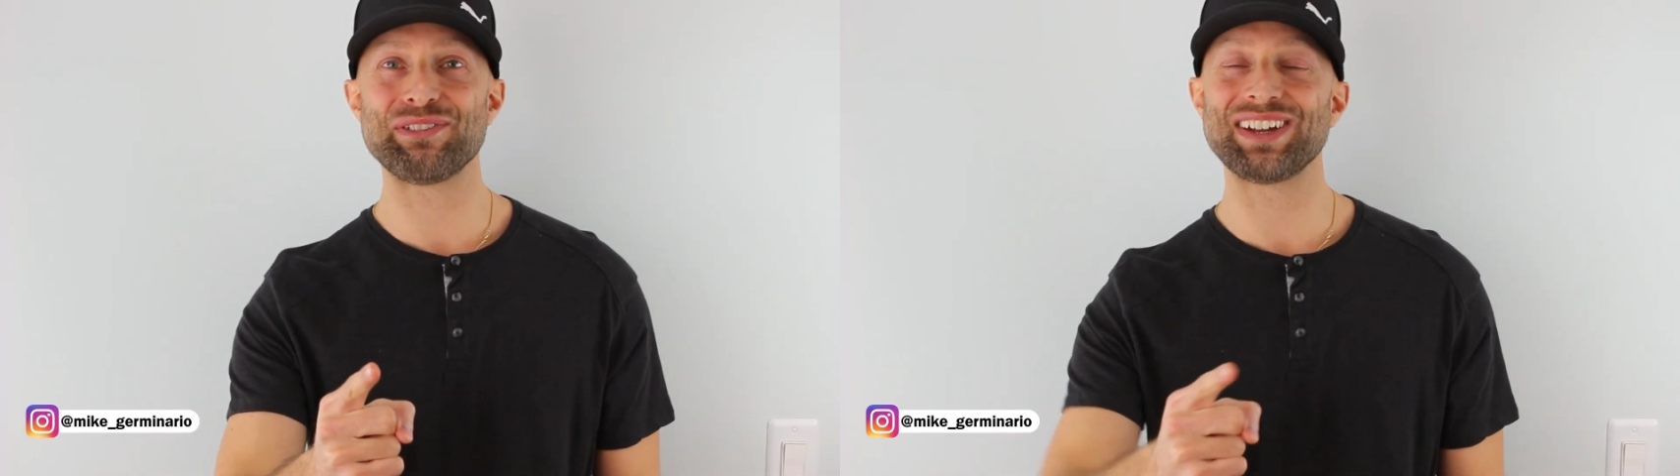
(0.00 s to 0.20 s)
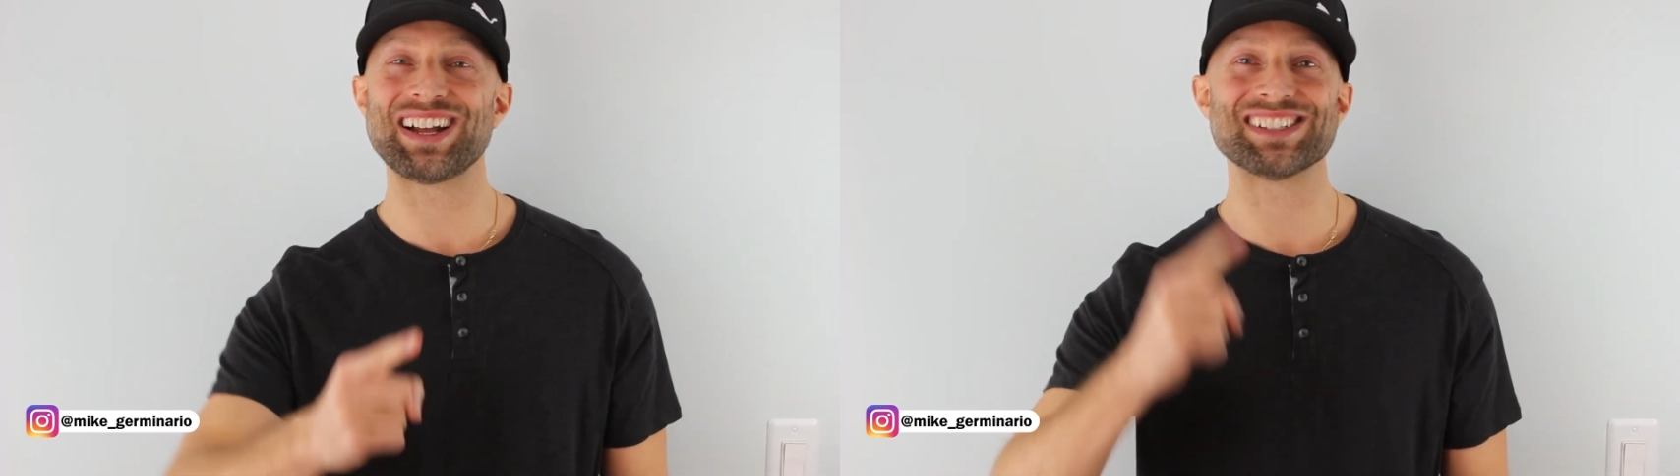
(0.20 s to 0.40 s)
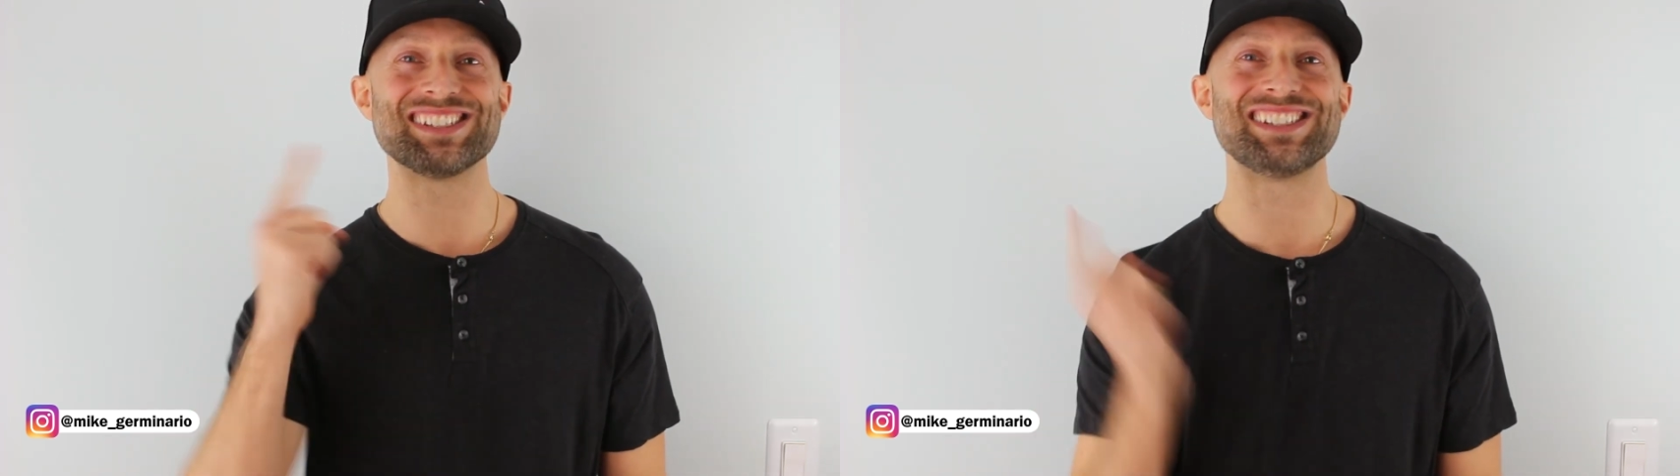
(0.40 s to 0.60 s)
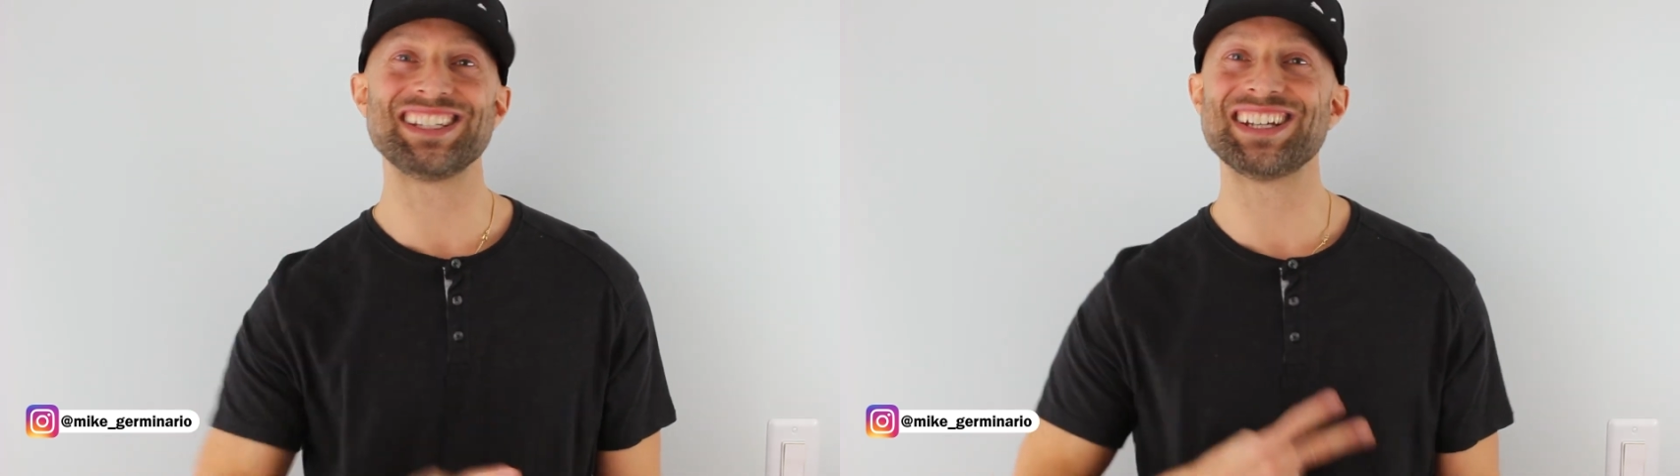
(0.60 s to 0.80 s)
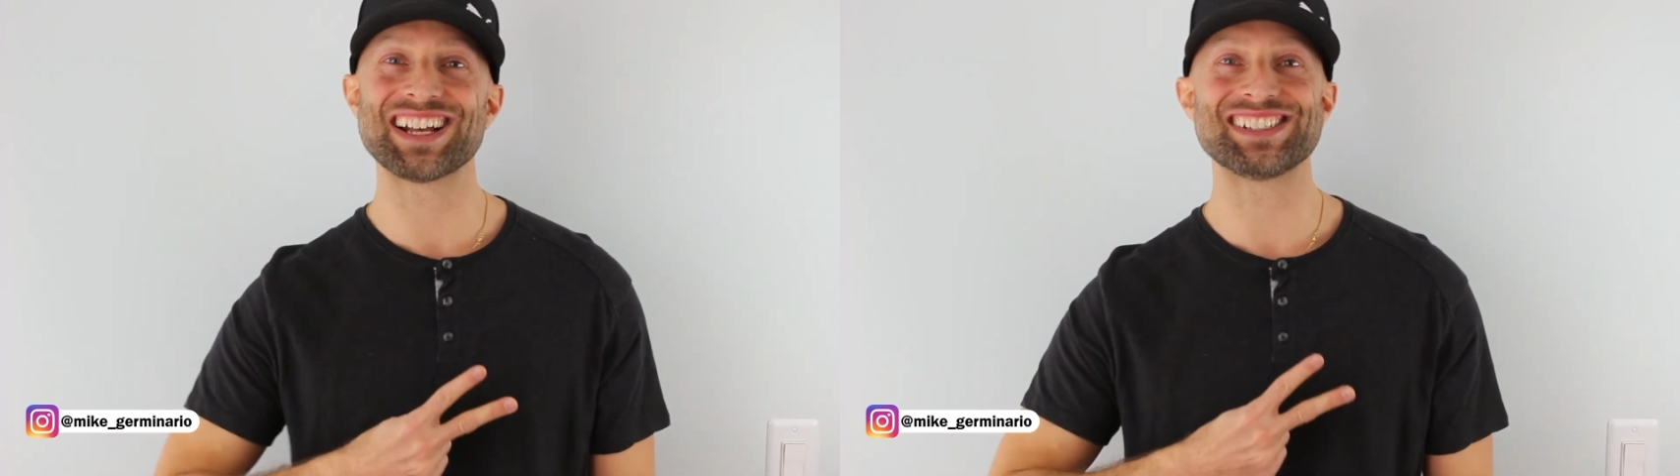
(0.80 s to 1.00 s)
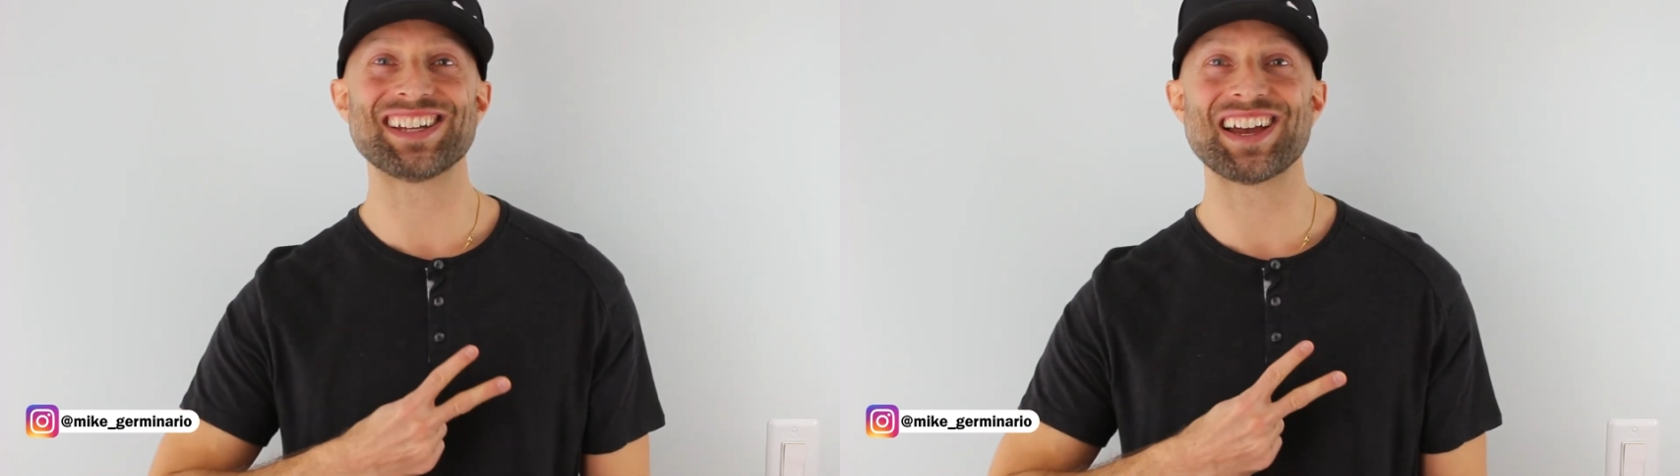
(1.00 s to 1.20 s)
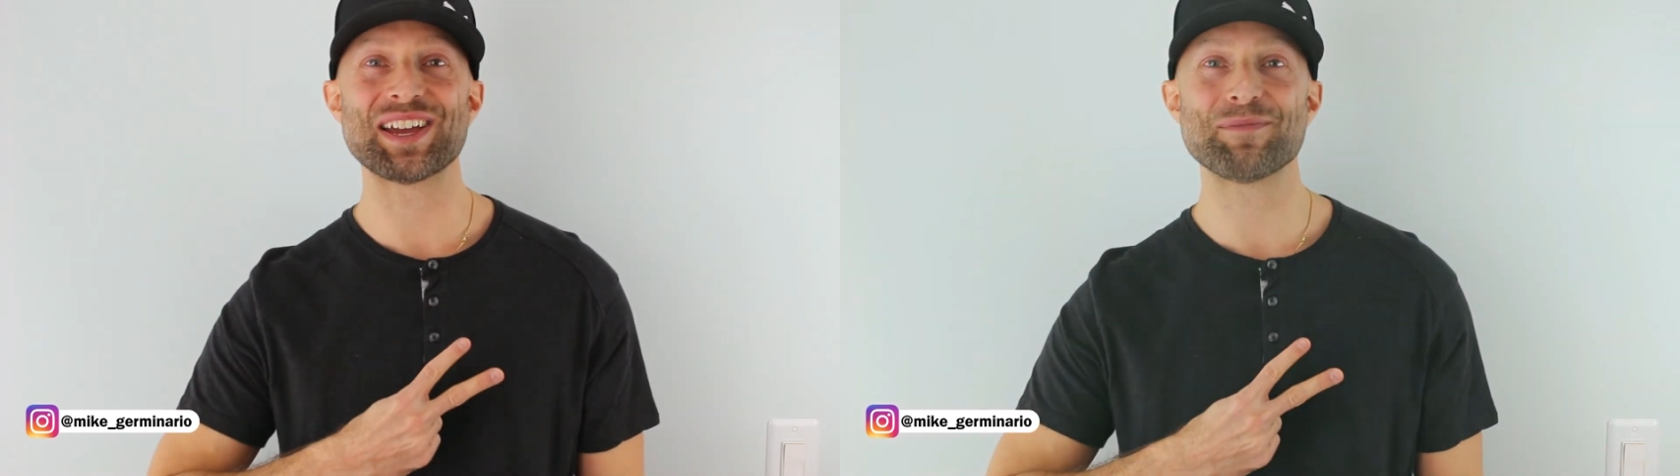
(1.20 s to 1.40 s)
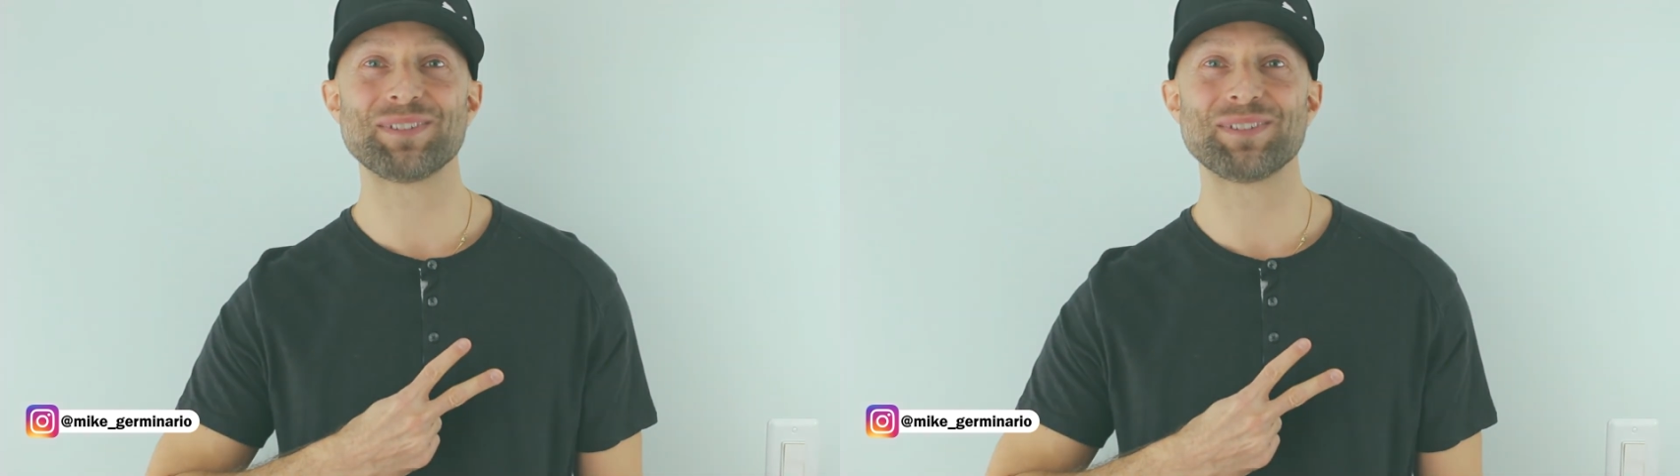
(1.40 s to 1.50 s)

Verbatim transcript: and I'll see you next time.